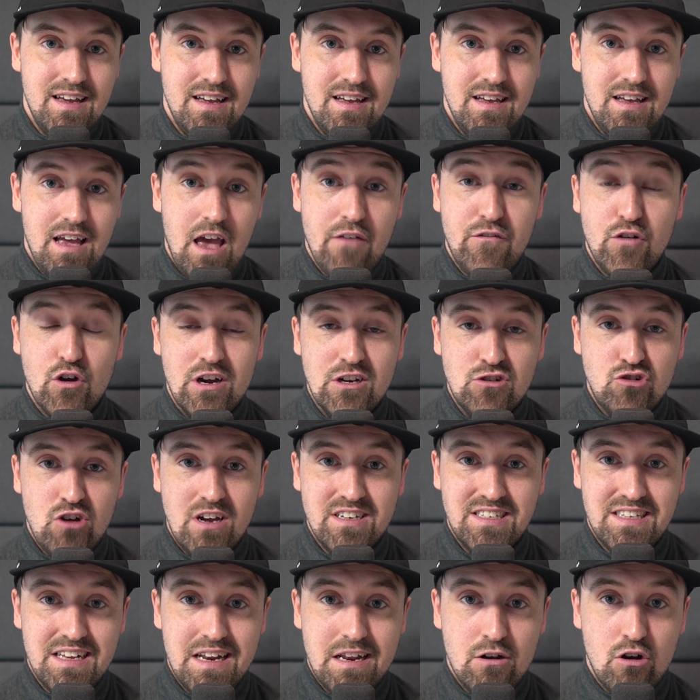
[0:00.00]
If you're
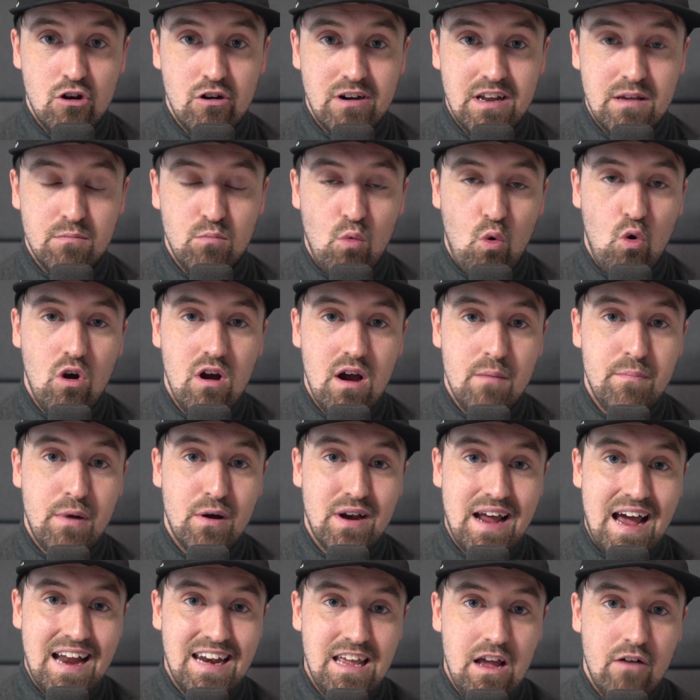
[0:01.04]
interested in learning more about
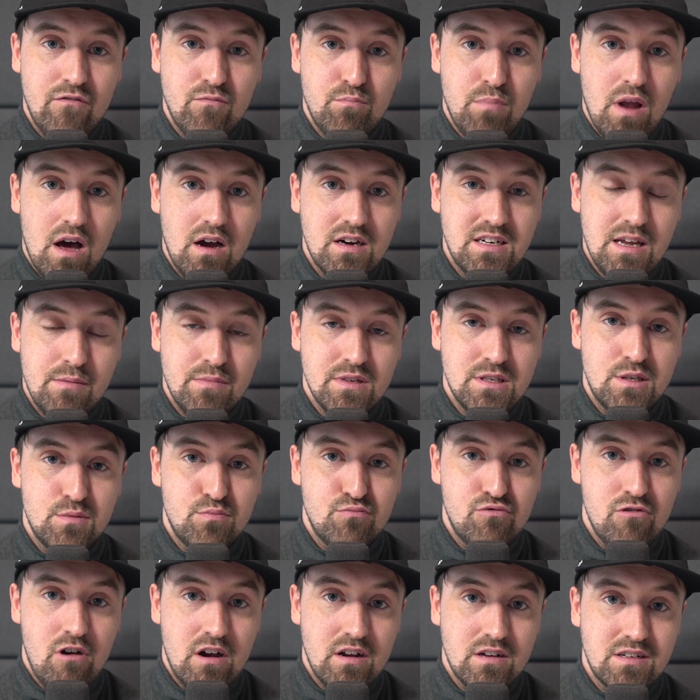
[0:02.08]
any of Blockdaemon's
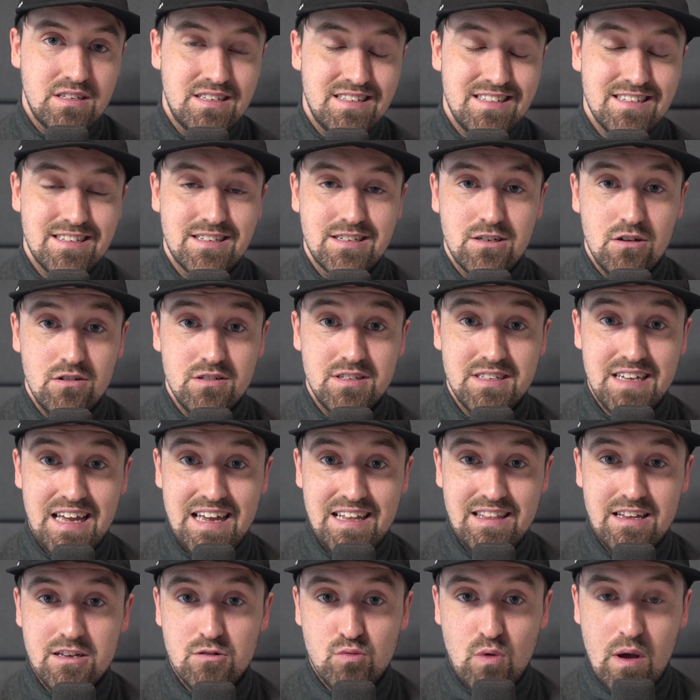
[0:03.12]
products discussed in
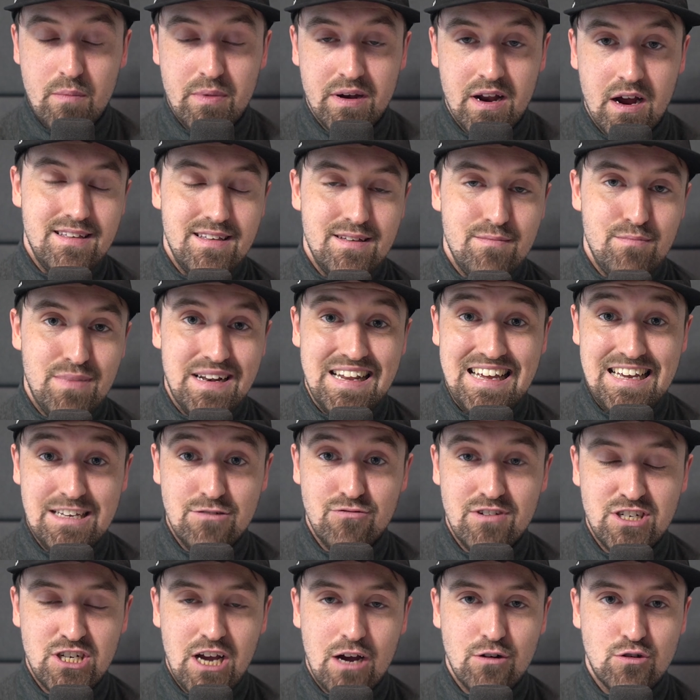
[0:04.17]
this webinar, please
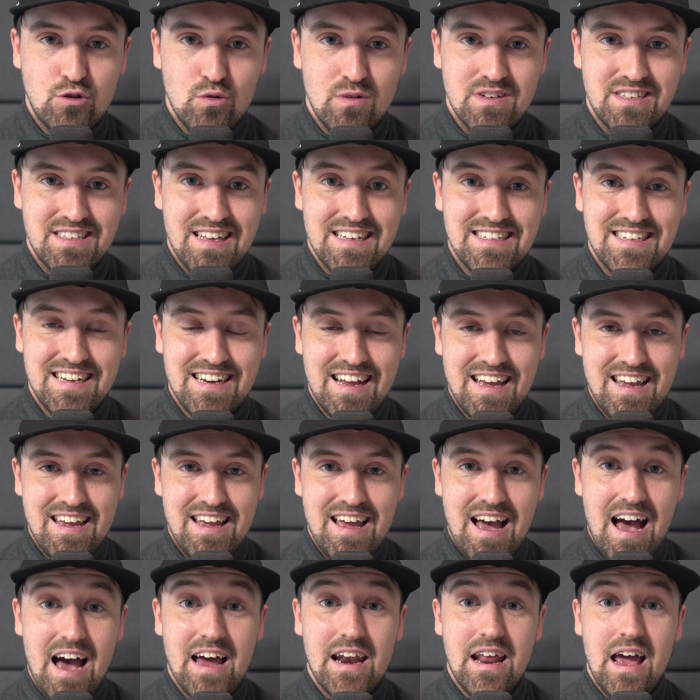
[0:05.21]
reach out to us today
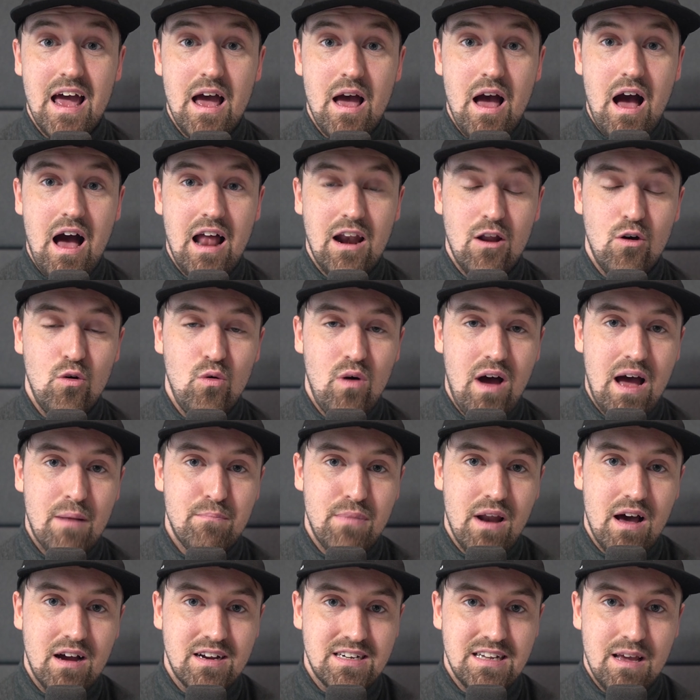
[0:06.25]
at
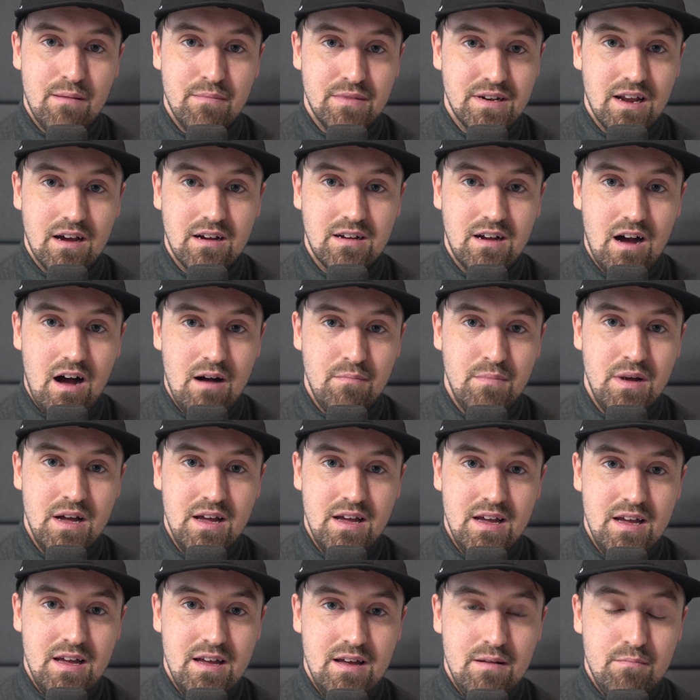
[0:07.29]
hello@blockdaemon.com.
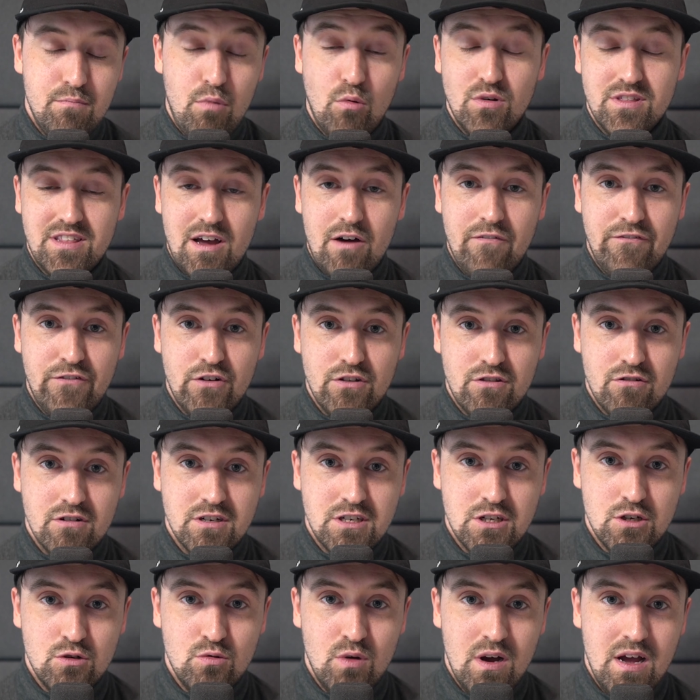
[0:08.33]
But without further
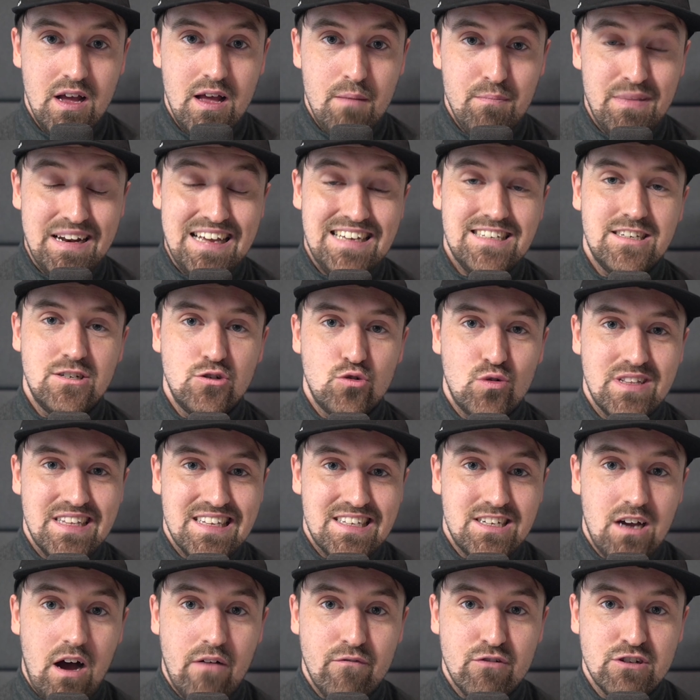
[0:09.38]
ado, please enjoy this
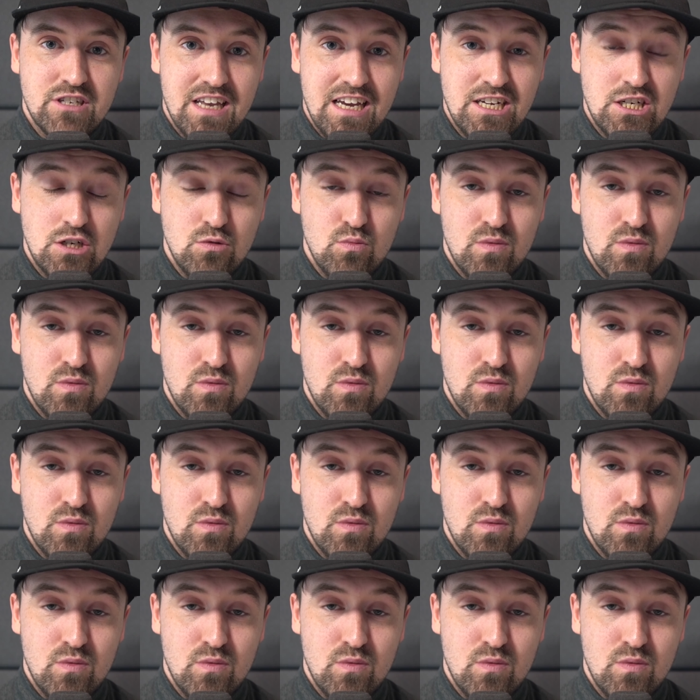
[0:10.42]
conversation